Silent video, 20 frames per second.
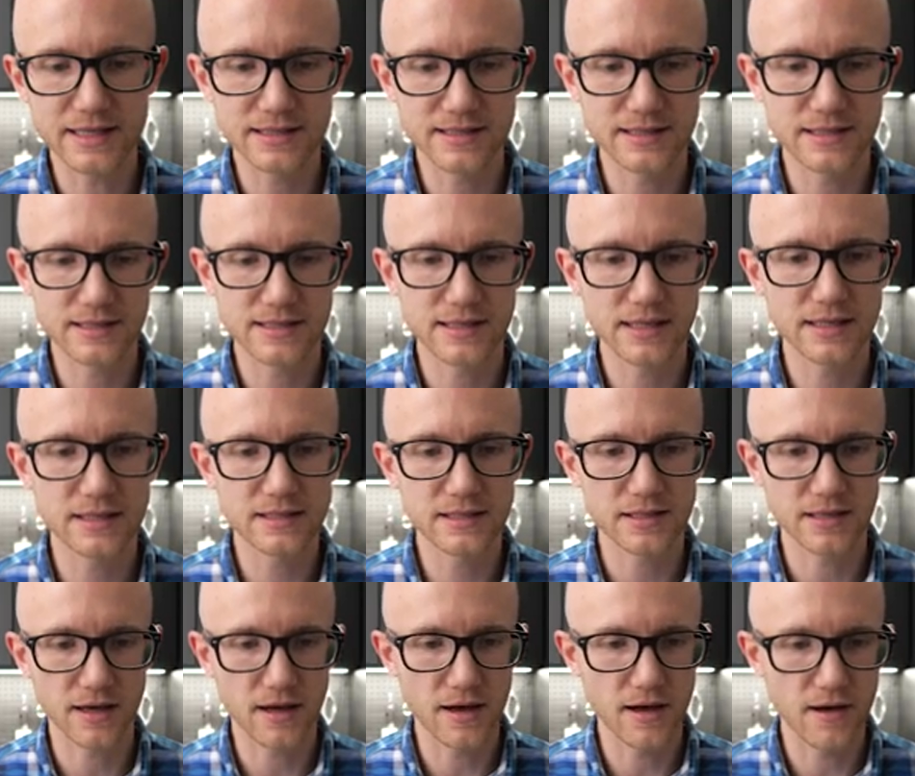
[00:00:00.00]

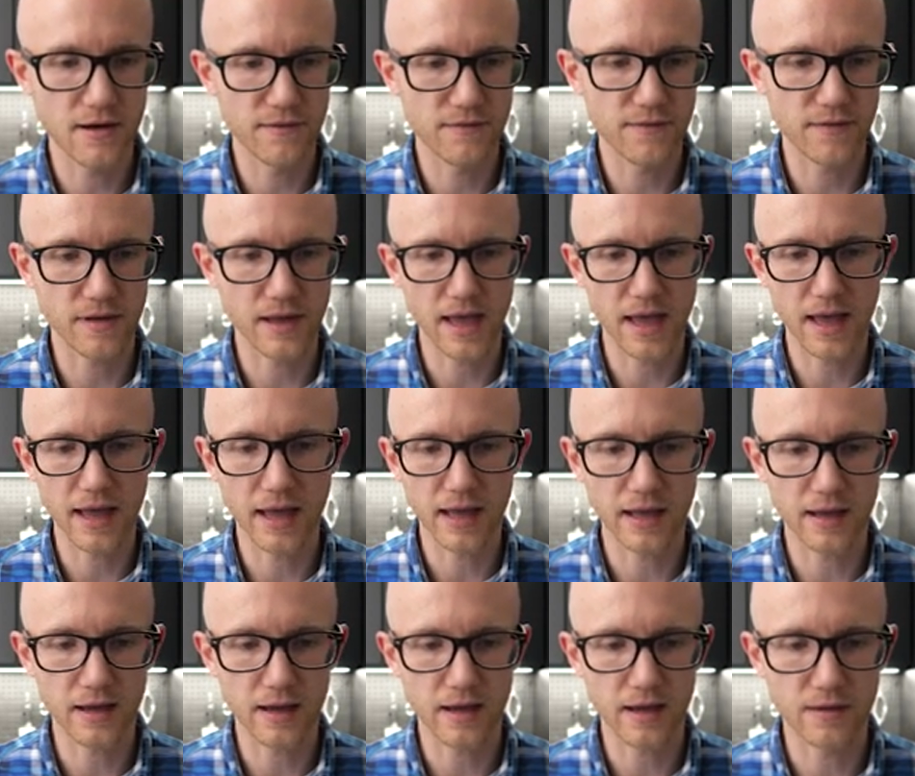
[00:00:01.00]
instances of
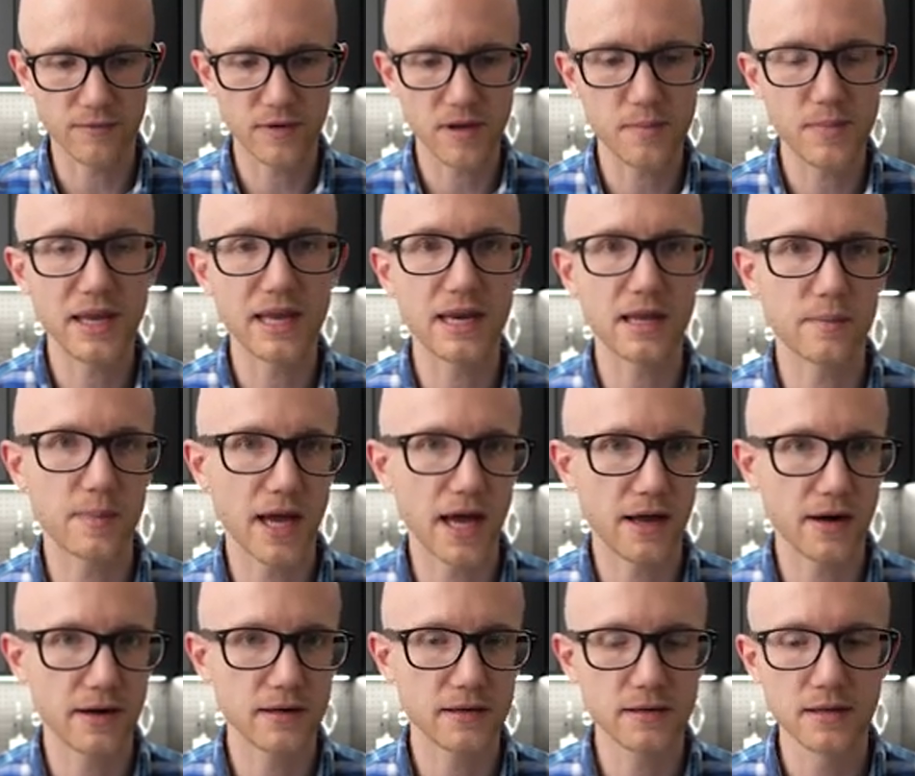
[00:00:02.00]
a repeating
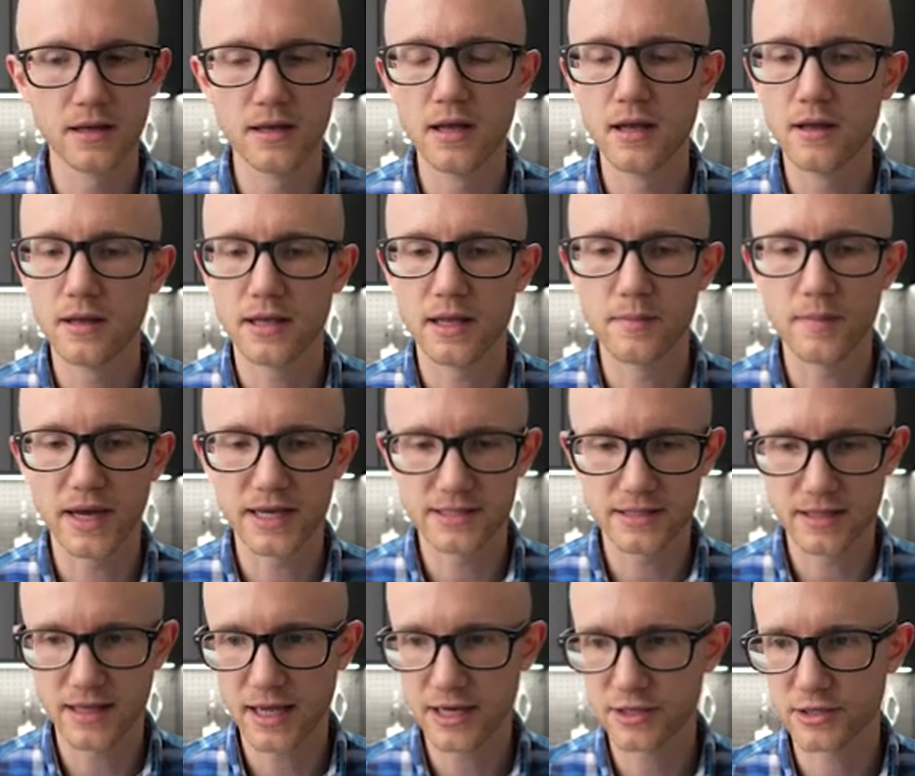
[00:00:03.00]
pattern in my
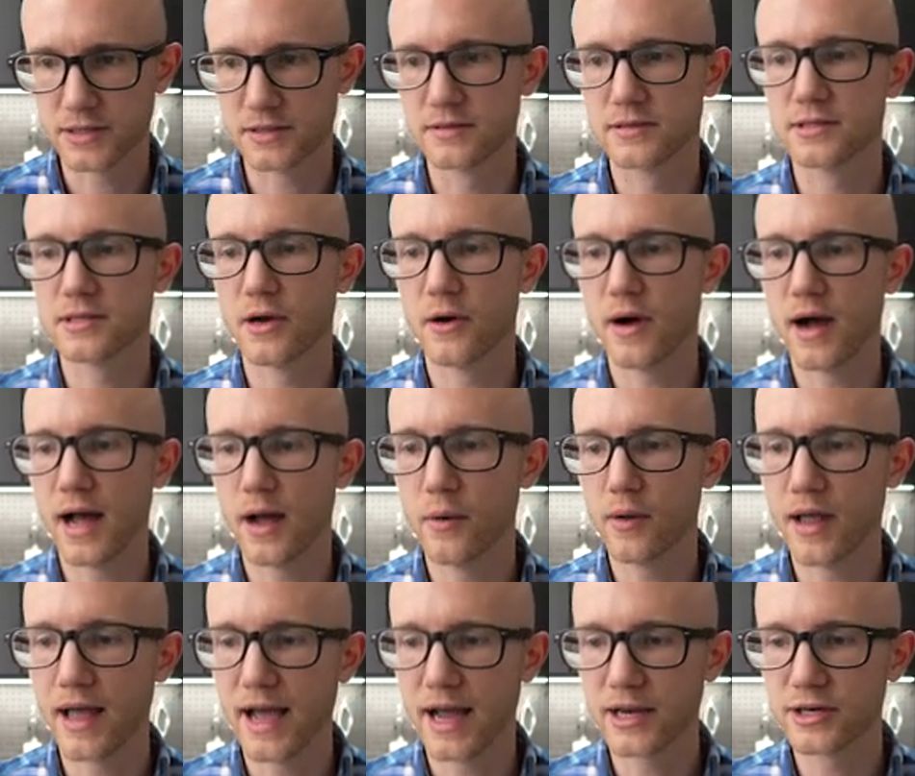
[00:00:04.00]
selection. So I
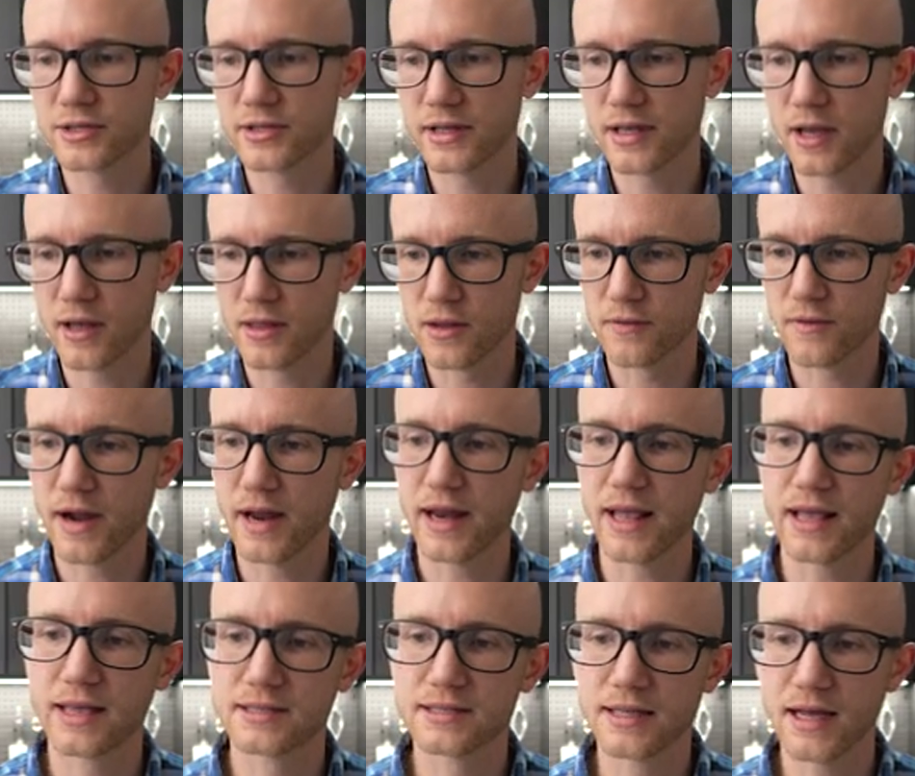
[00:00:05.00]
will actually, on the
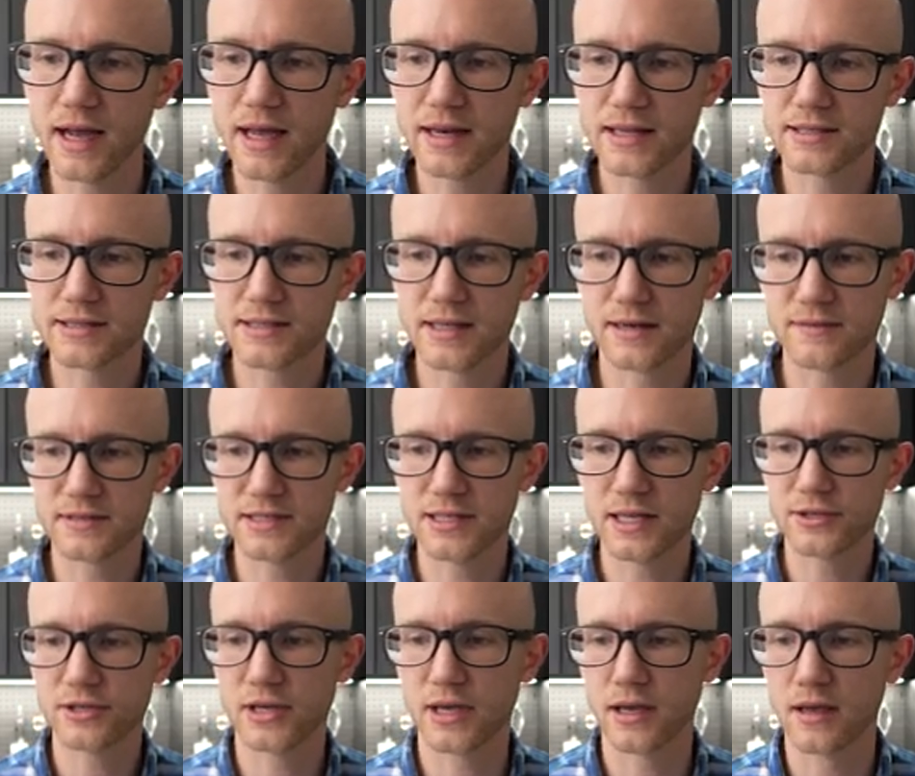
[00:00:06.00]
right-hand side, instead of
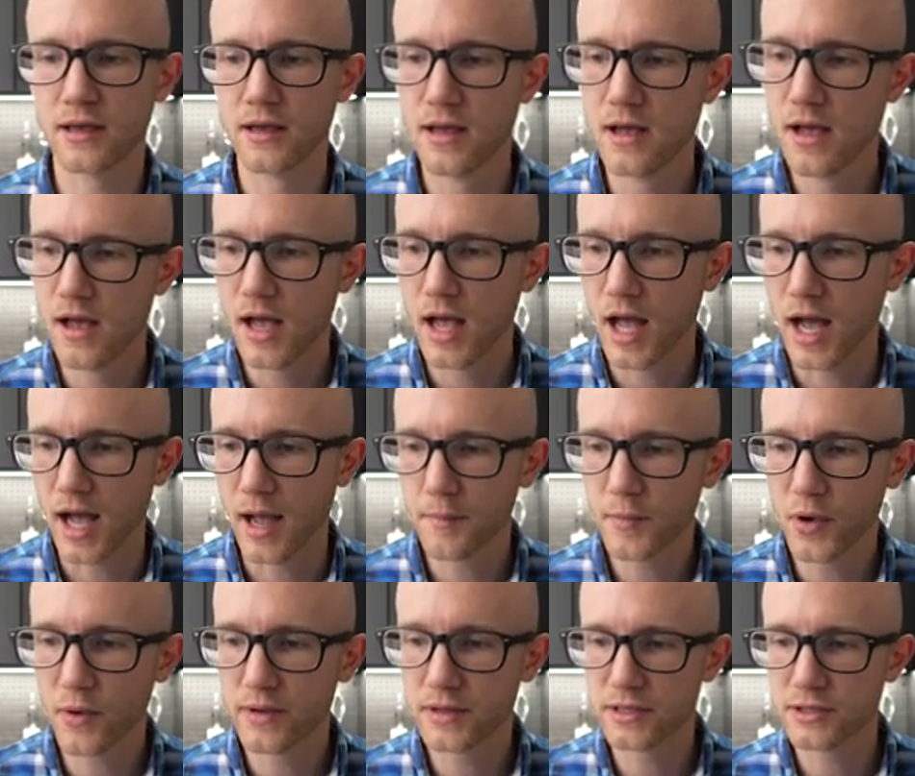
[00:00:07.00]
stitching,
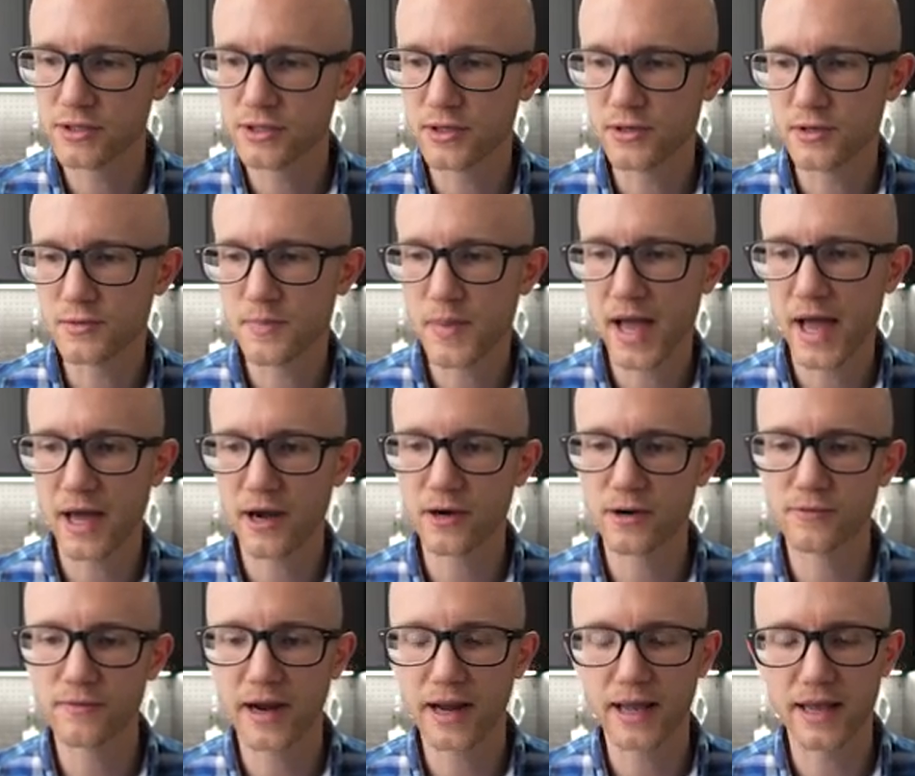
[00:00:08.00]
I'm going to choose
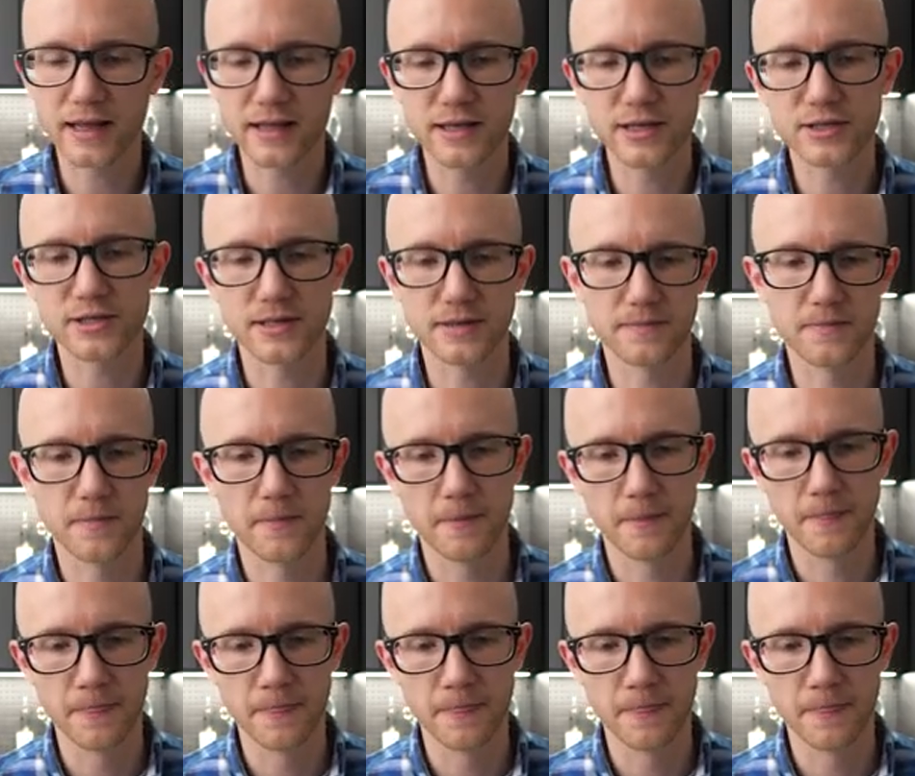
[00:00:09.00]
pattern recognition.